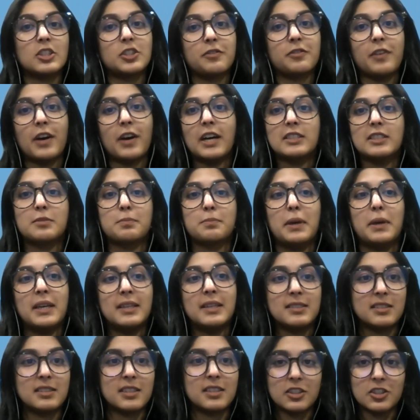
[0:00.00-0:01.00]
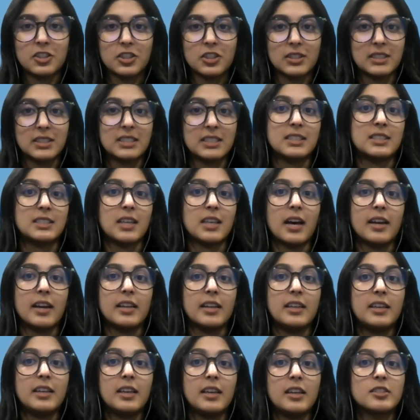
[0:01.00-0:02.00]
a fast-paced digital
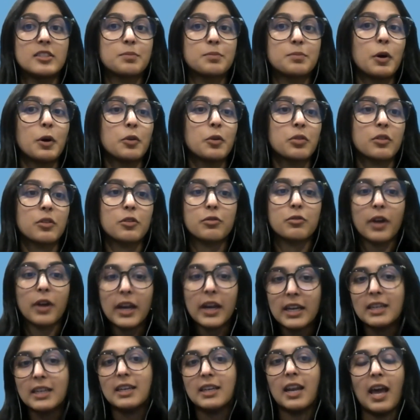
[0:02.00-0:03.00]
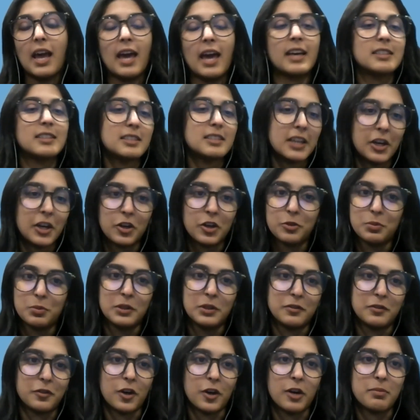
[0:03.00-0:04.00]
society is both great and
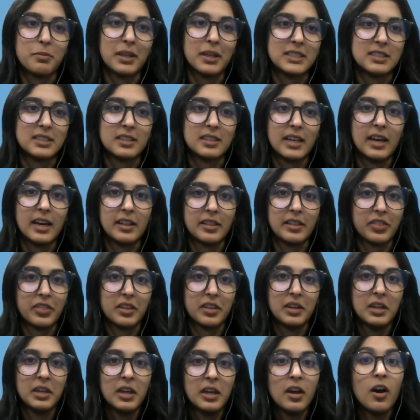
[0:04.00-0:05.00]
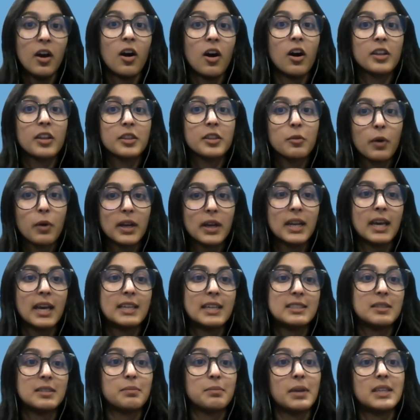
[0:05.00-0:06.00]
terrible for our mental health. On the one
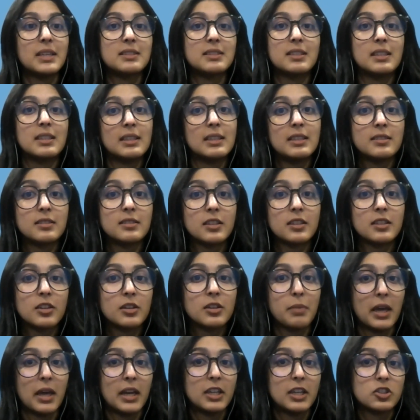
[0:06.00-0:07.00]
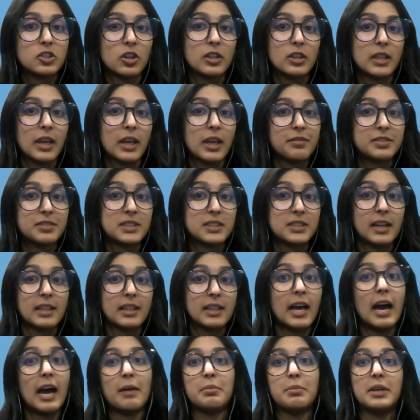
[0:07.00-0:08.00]
hand, it makes it easier to manage our lifestyle
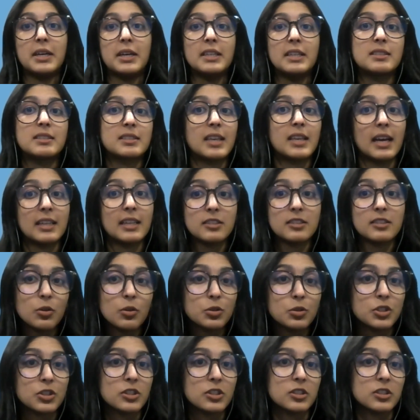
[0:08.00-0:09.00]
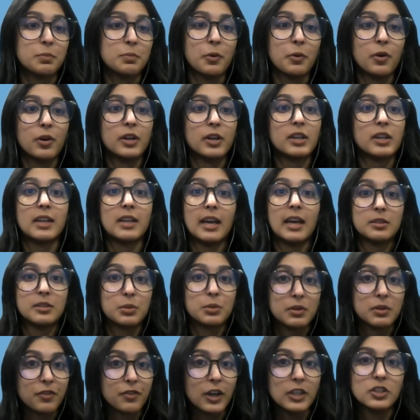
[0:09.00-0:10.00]
habits, get social support, connect
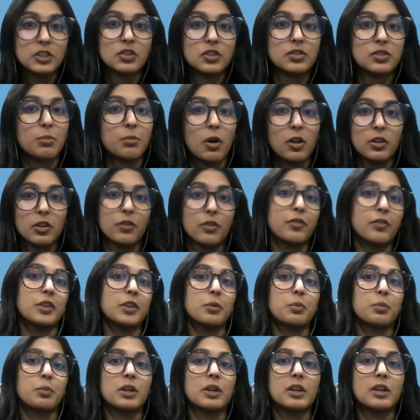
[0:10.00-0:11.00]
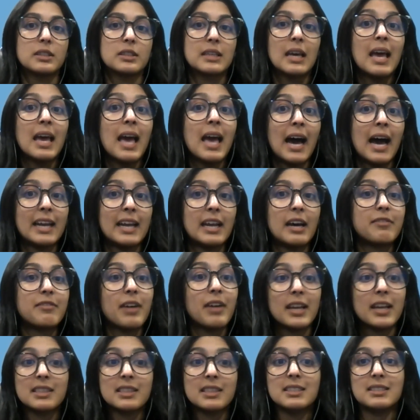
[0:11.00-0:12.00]
with friends from all over the world, and have
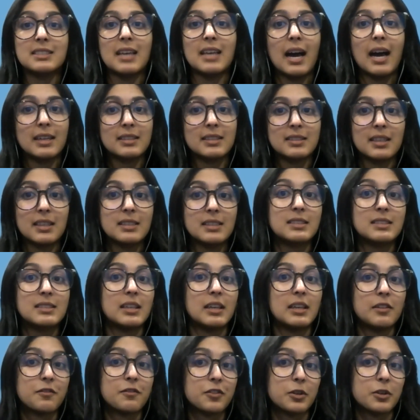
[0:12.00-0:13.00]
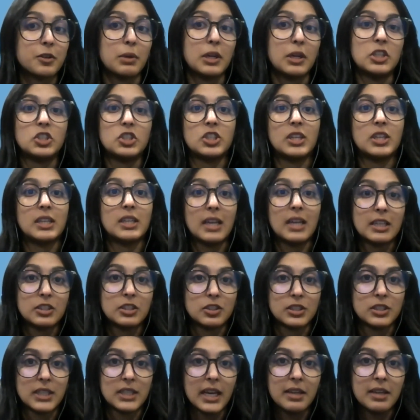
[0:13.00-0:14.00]
endless access to information and
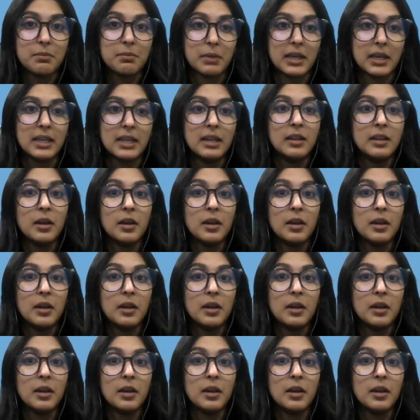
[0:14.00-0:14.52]
entertainment.